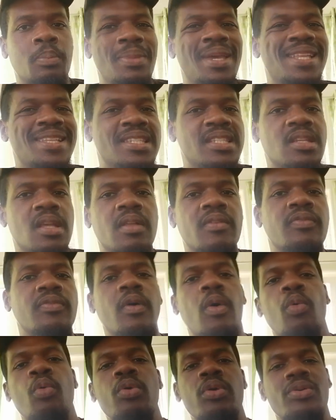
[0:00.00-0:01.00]
being
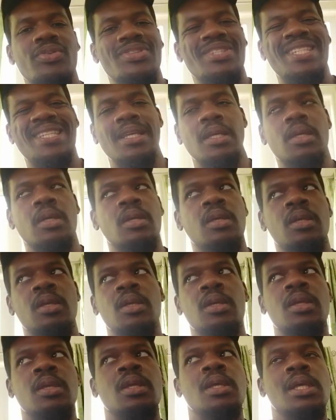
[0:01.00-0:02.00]
self-aware. Say,
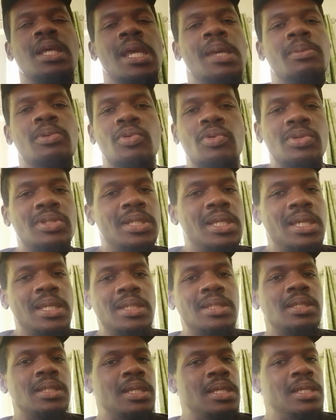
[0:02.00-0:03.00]
say